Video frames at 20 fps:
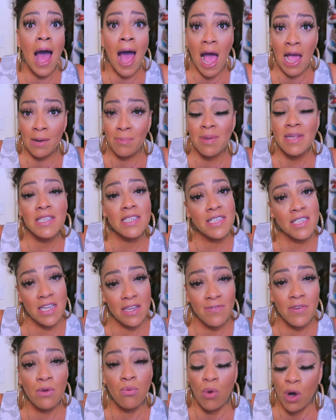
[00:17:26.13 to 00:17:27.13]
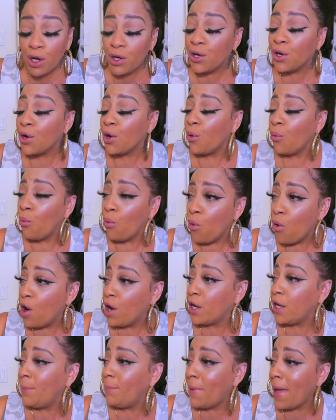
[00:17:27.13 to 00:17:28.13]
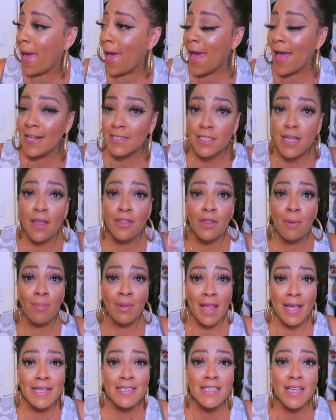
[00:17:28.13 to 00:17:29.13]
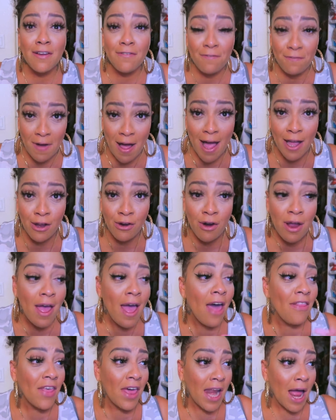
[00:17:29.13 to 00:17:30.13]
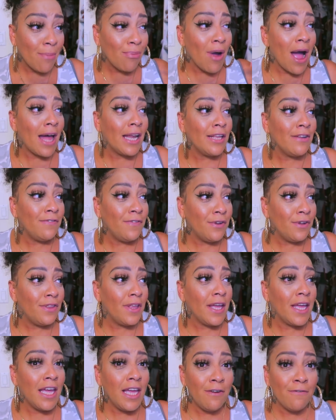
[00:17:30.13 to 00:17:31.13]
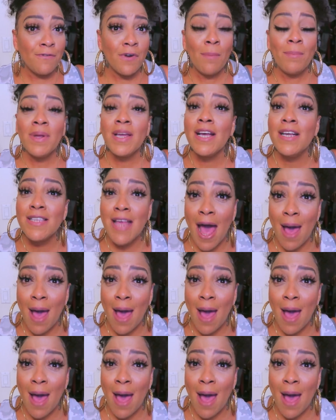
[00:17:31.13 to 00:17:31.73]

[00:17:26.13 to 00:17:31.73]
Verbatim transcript: I'd be Stevie Wonder walking past the blazing fire that I probably feel the heat from because